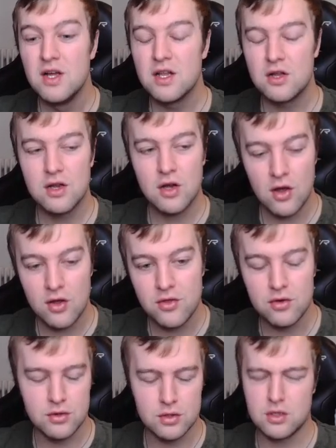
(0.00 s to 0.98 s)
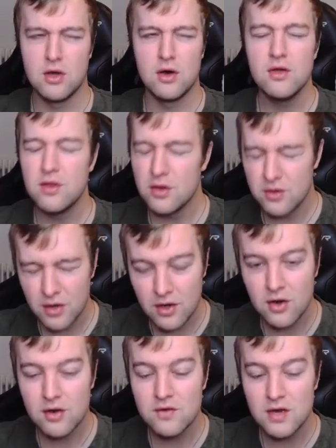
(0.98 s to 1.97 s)
cloth, or not cloth, not a
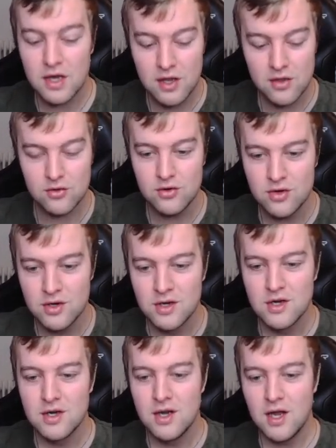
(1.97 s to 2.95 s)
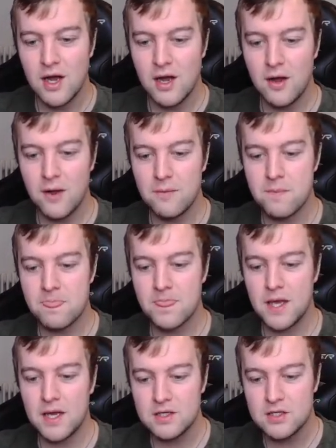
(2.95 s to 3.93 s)
lot of leather. And
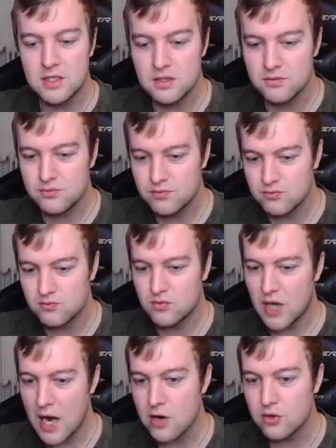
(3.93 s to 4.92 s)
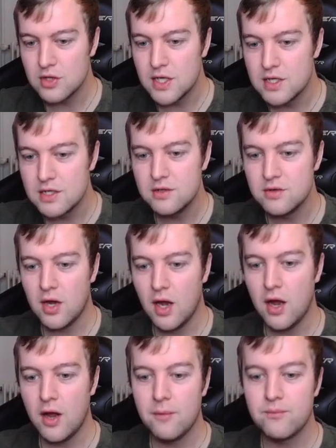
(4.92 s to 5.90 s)
I did calculate it,
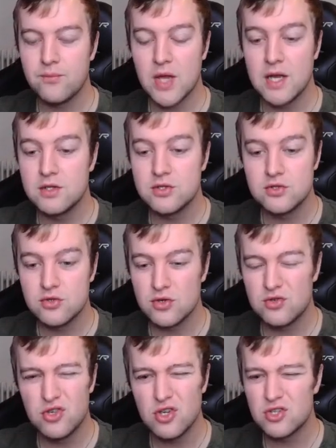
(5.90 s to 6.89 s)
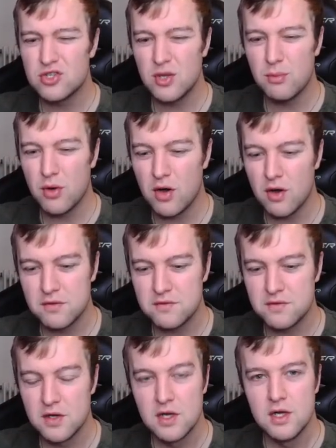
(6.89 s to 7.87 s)
and it's just above
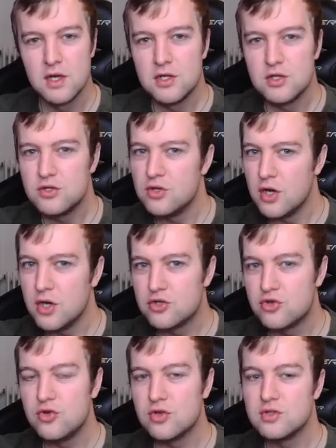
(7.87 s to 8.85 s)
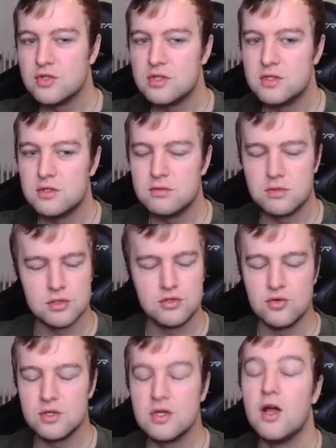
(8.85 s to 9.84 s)
200, not
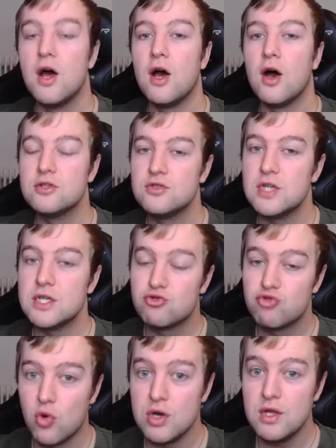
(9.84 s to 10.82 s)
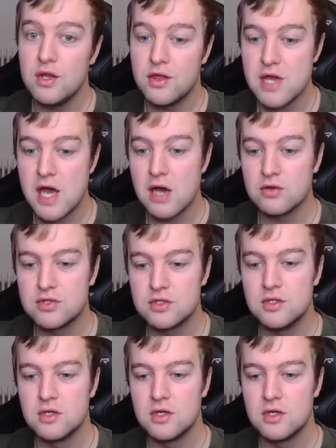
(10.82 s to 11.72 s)
200, 120,000